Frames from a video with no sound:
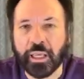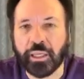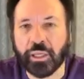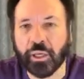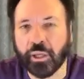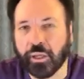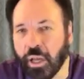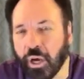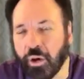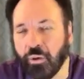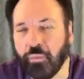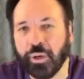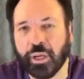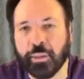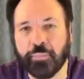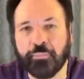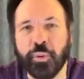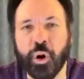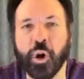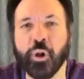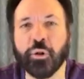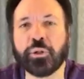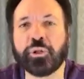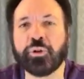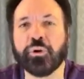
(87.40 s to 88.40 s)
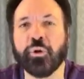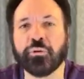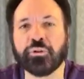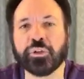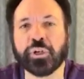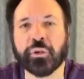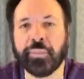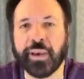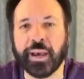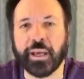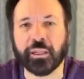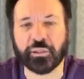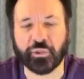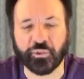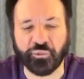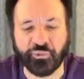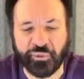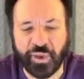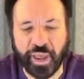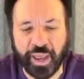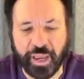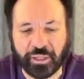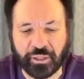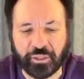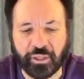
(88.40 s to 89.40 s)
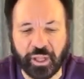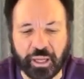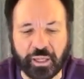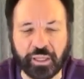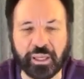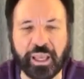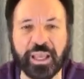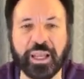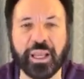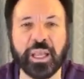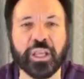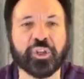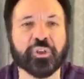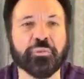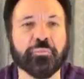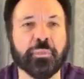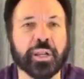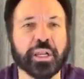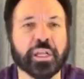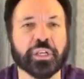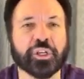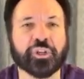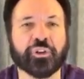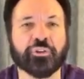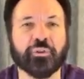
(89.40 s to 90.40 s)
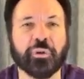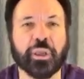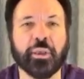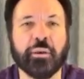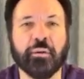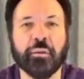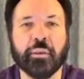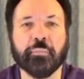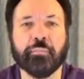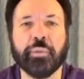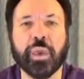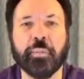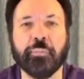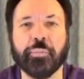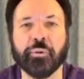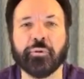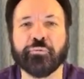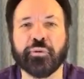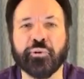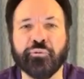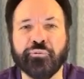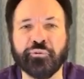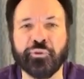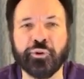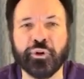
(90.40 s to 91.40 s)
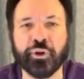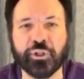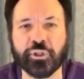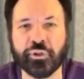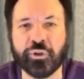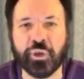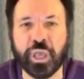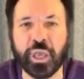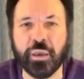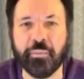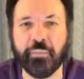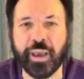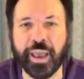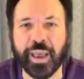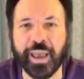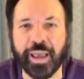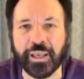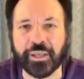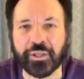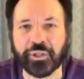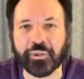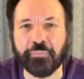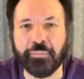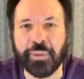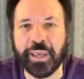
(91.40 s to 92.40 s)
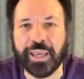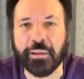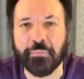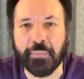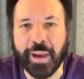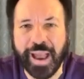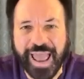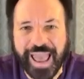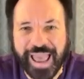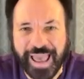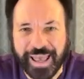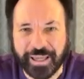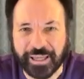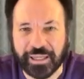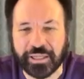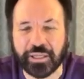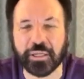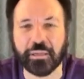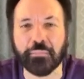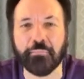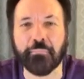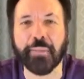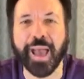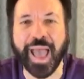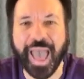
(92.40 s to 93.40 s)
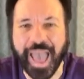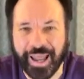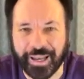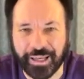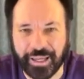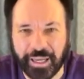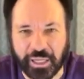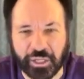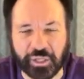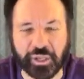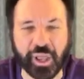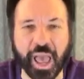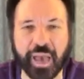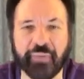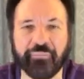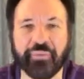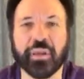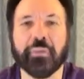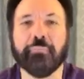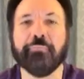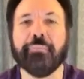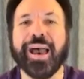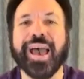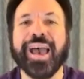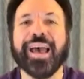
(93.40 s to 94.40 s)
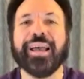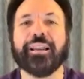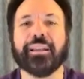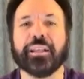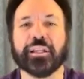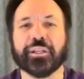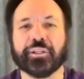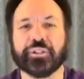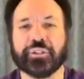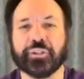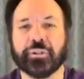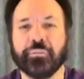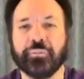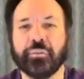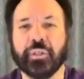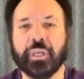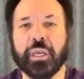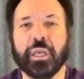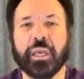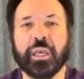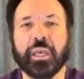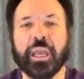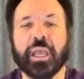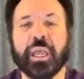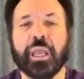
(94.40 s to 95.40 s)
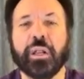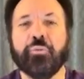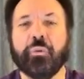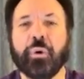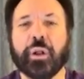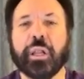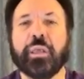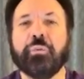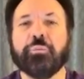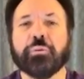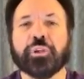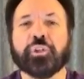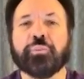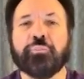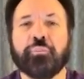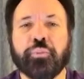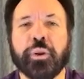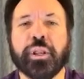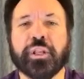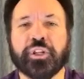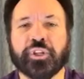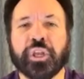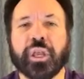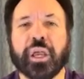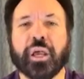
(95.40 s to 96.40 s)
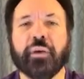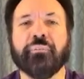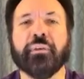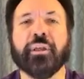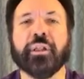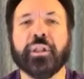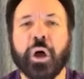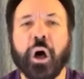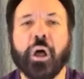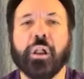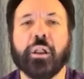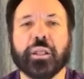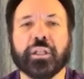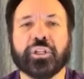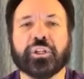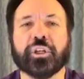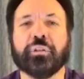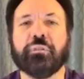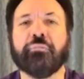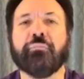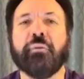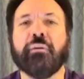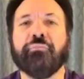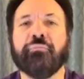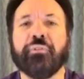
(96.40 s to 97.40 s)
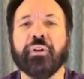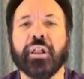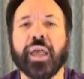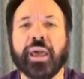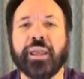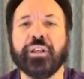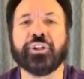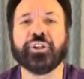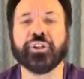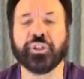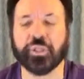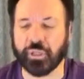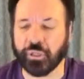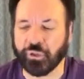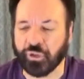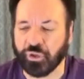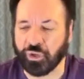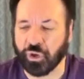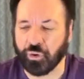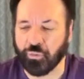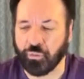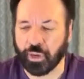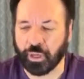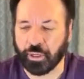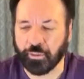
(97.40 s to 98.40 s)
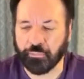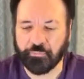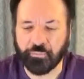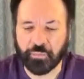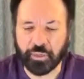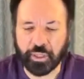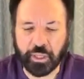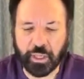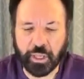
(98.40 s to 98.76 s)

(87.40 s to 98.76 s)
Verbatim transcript: You know, uh, Paul talks about the fact that in his ministry, people referred to him as being mad, madness, having madness in what he was preaching and the knowledge and the revelation and so on.